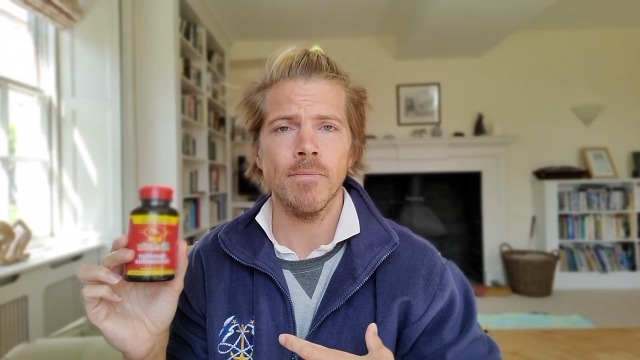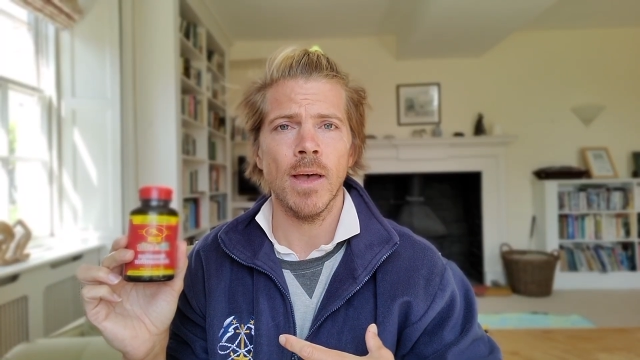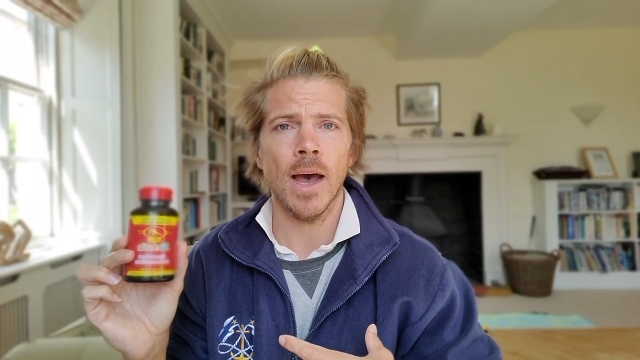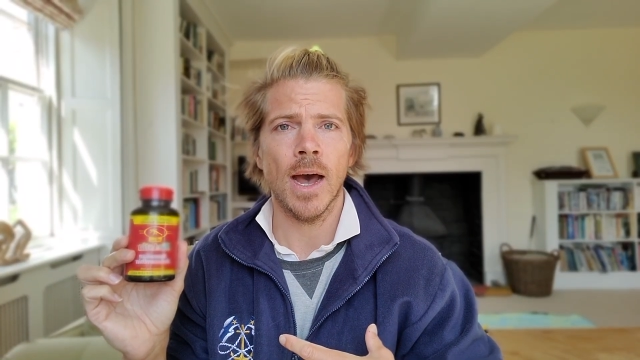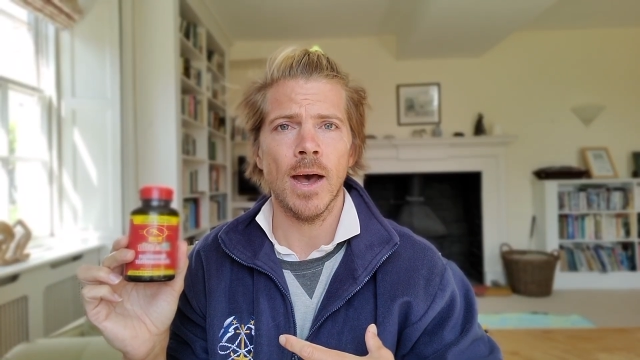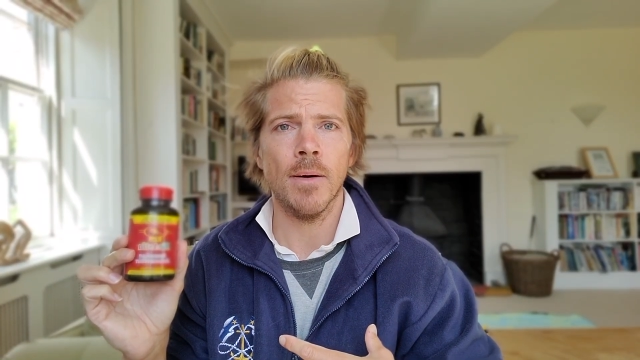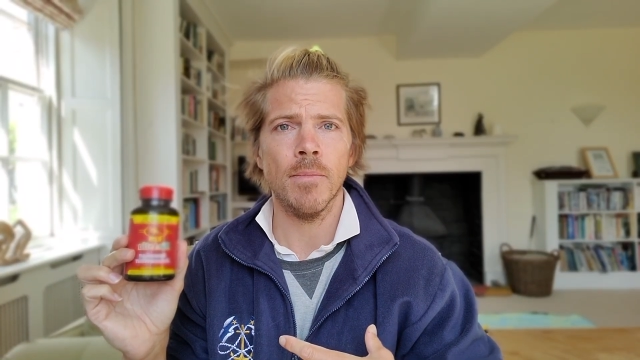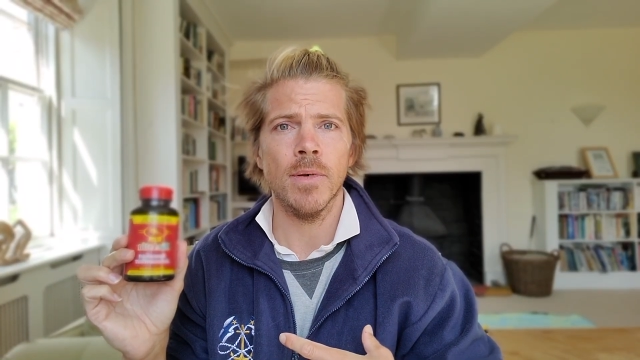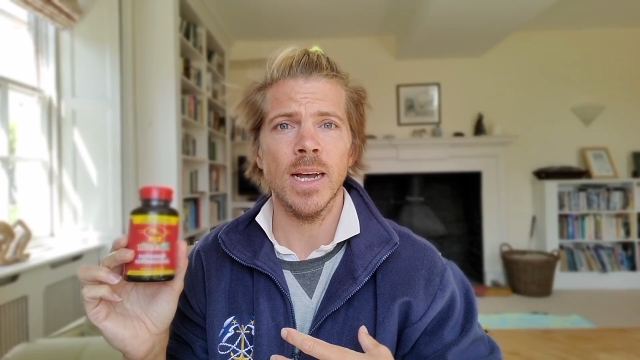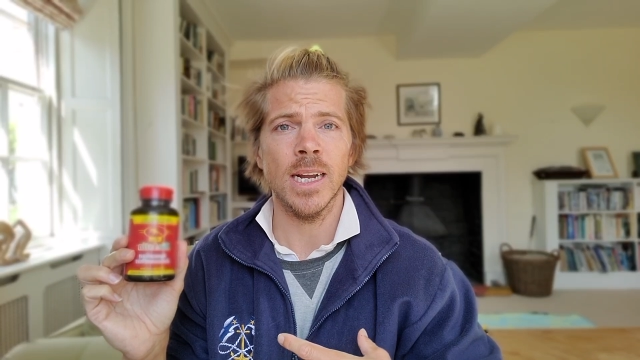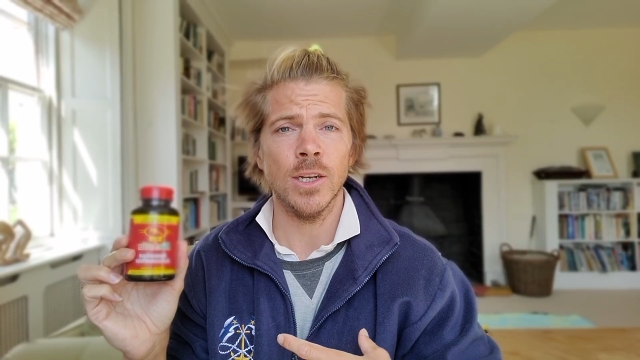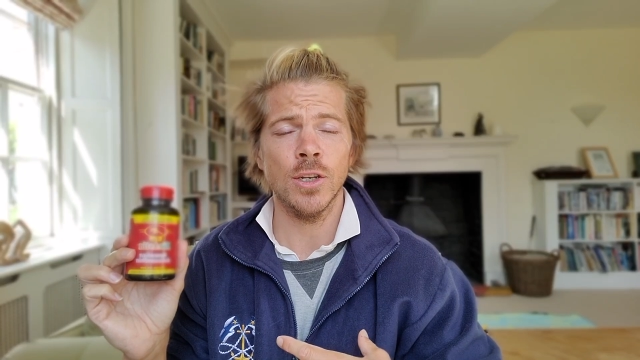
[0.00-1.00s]

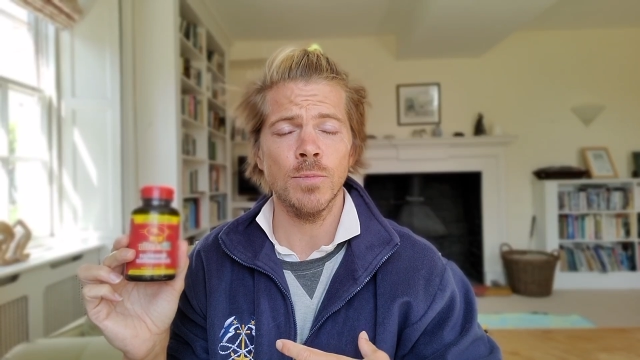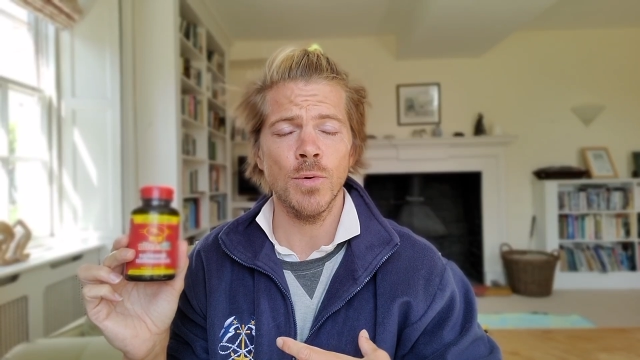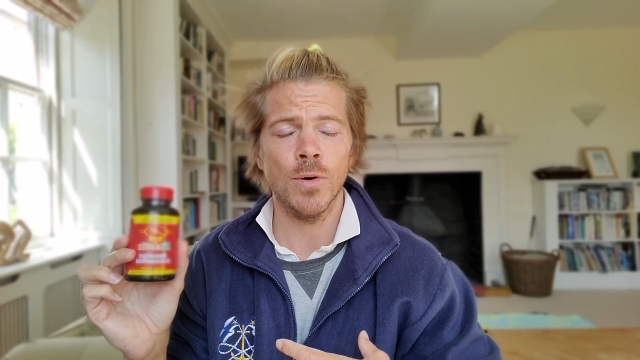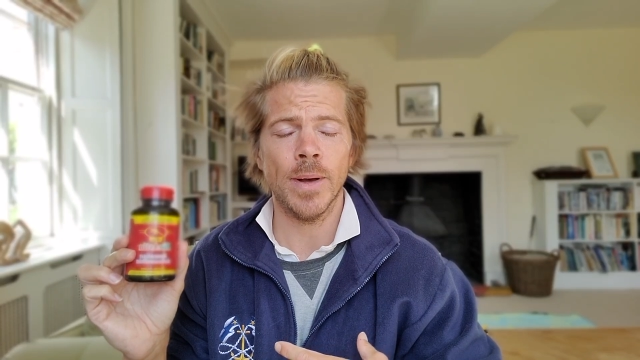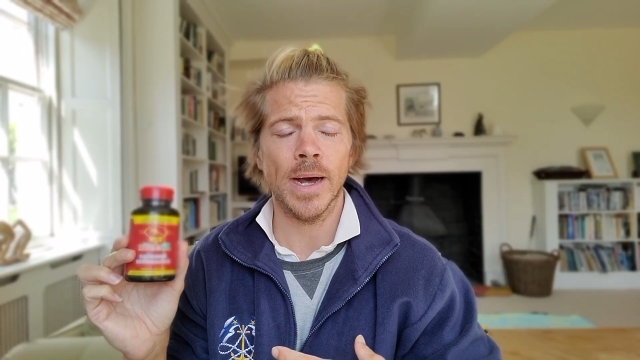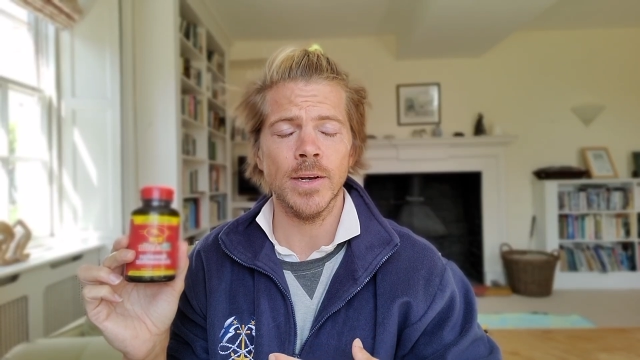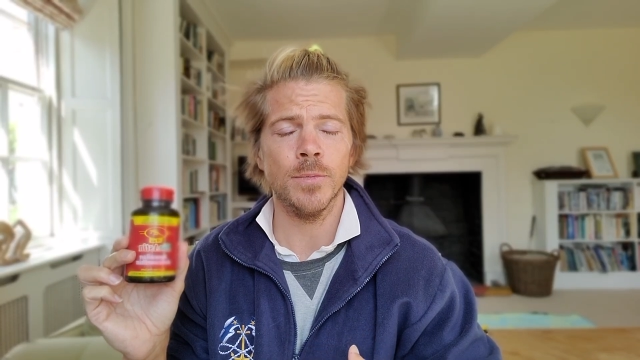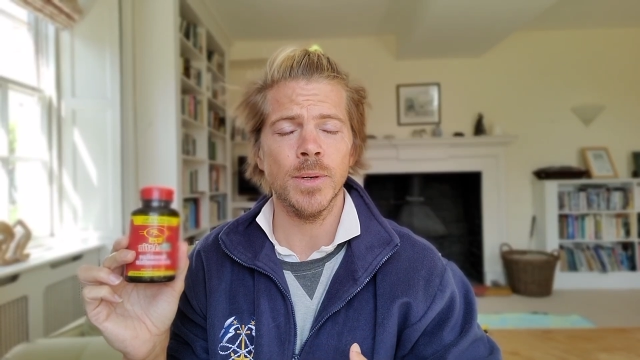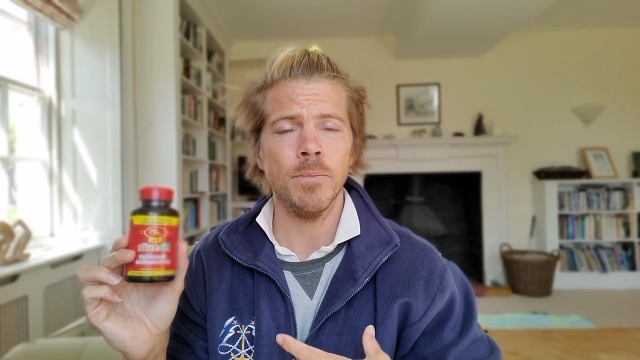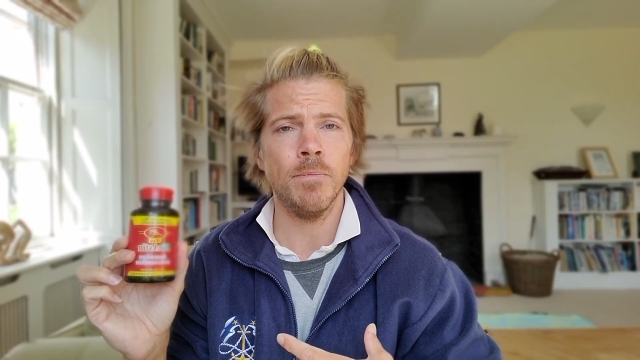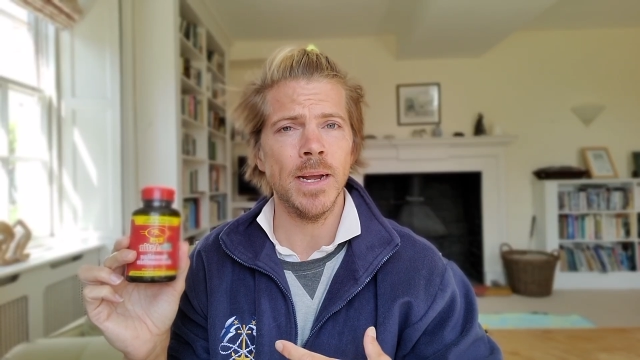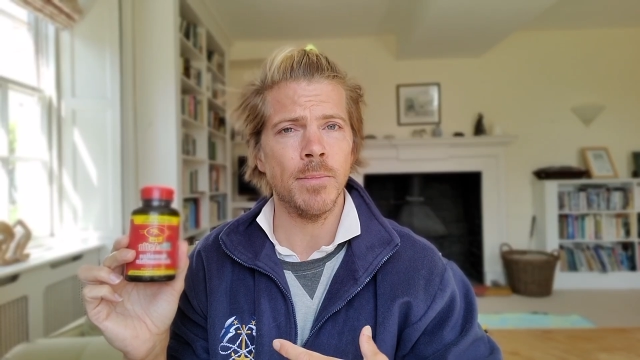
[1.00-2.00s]
in small amounts, but
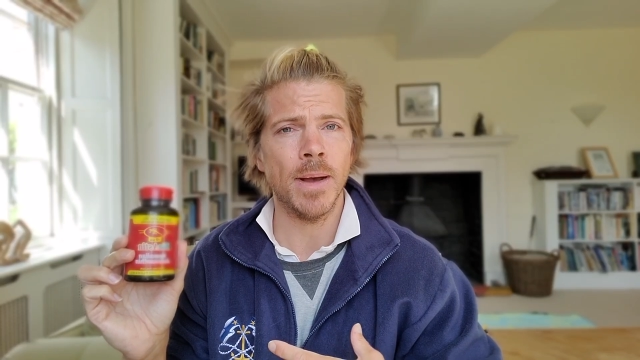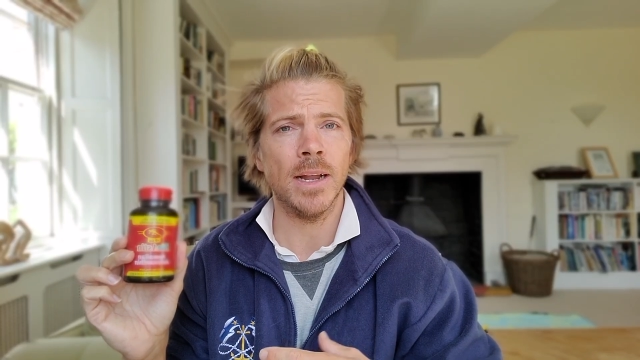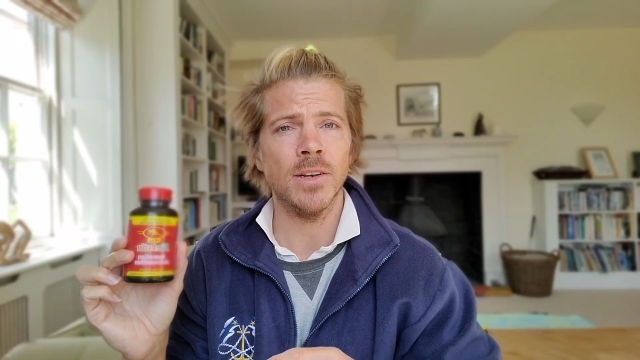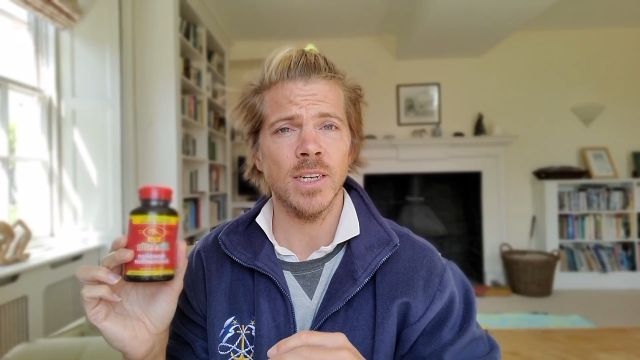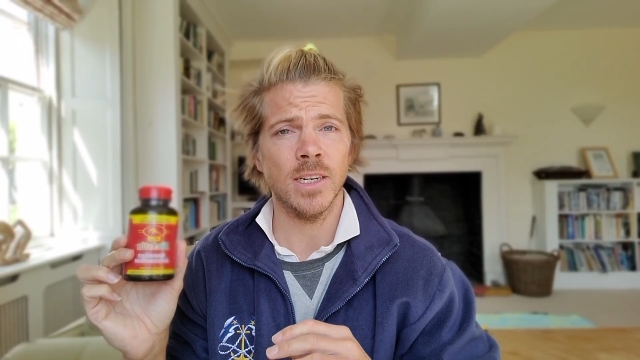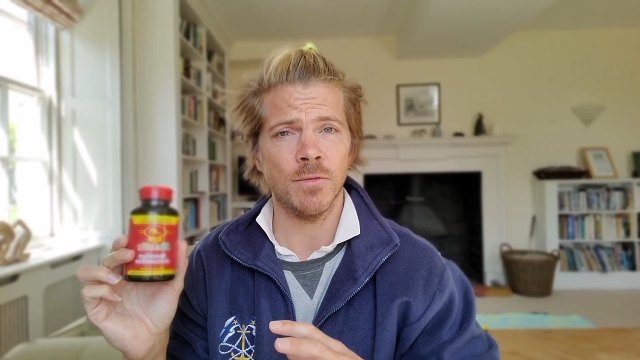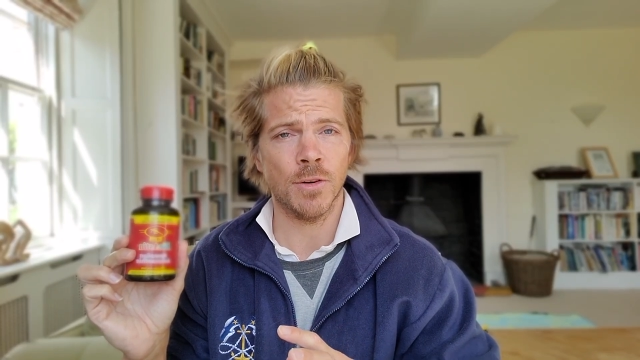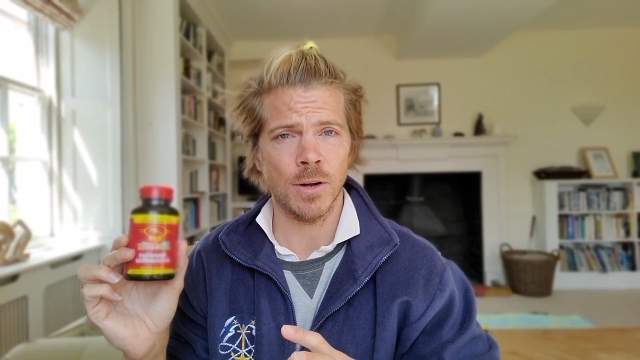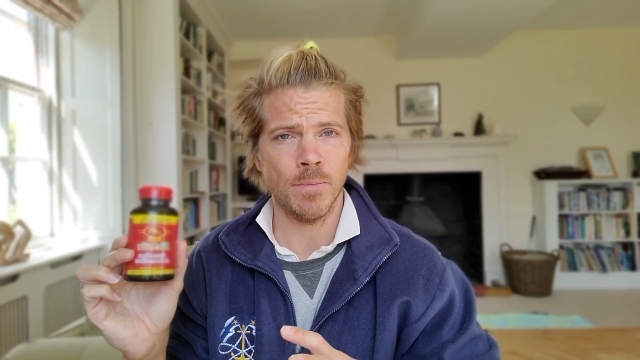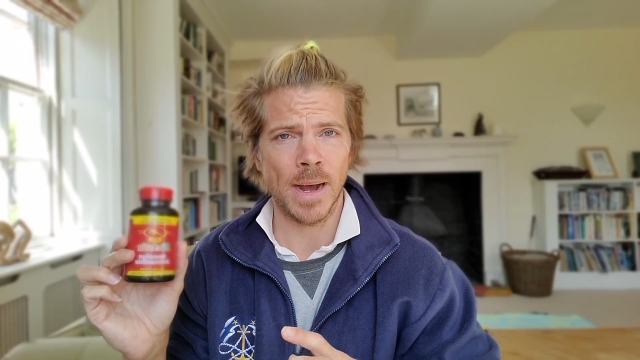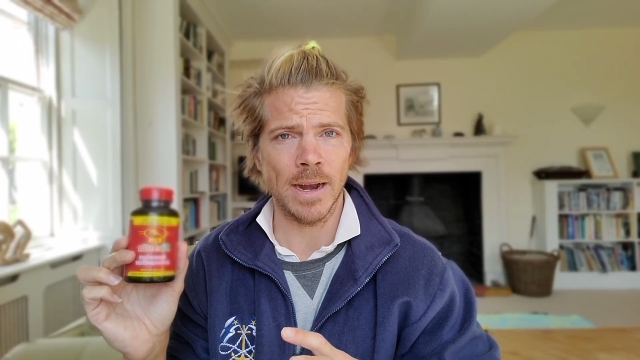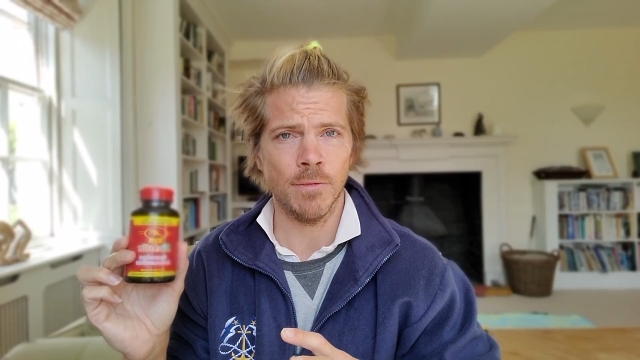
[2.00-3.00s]
in big amounts, it's very
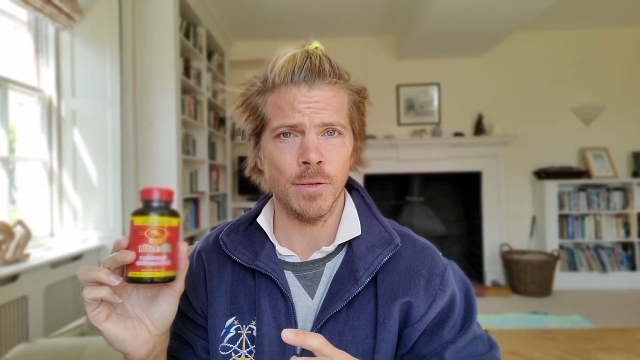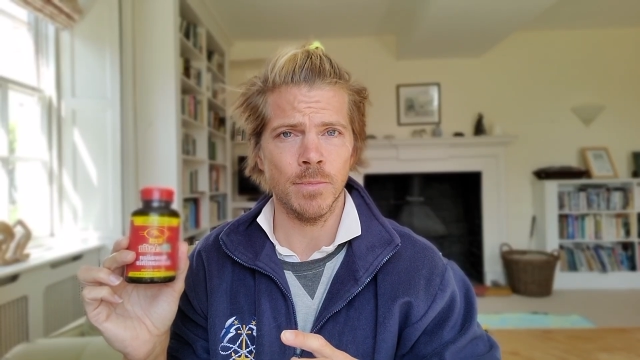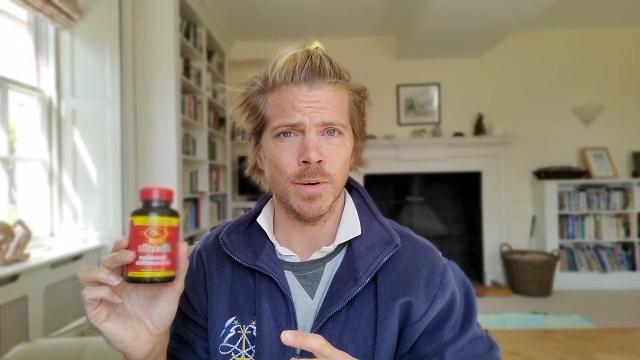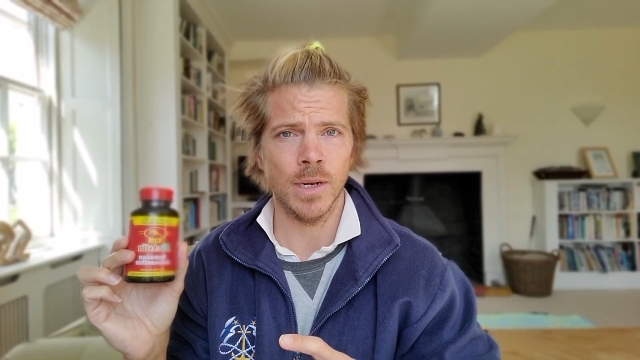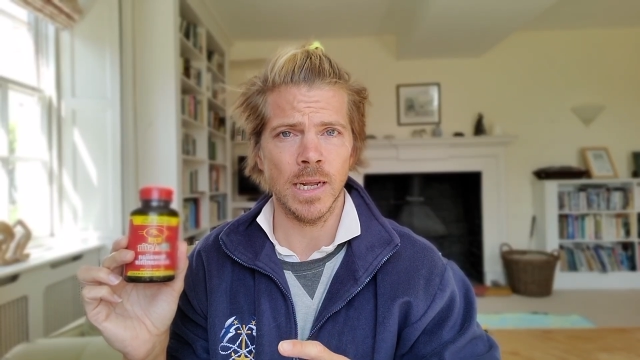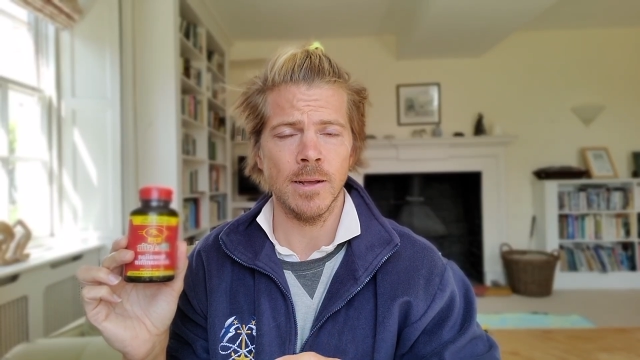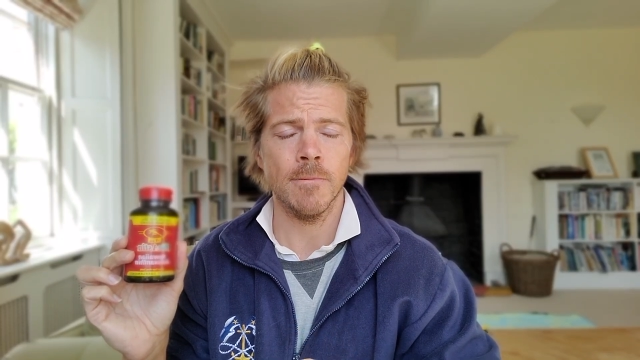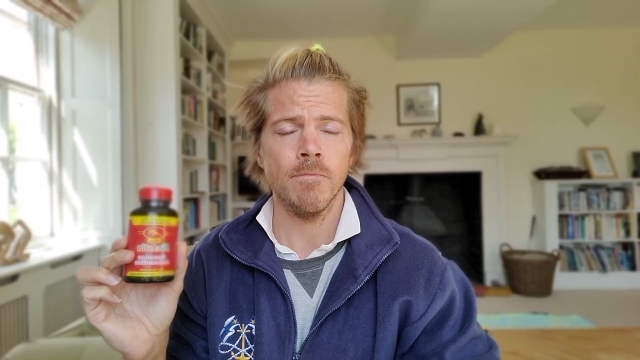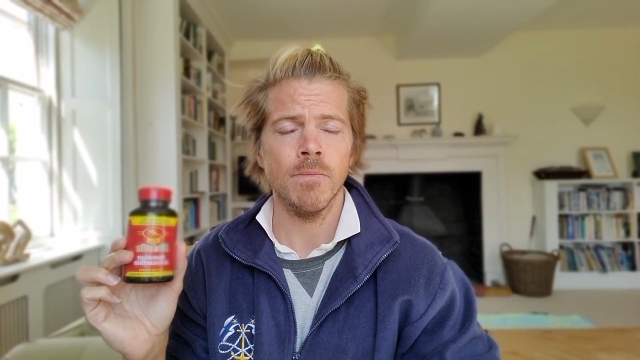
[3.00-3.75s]
bad for the body.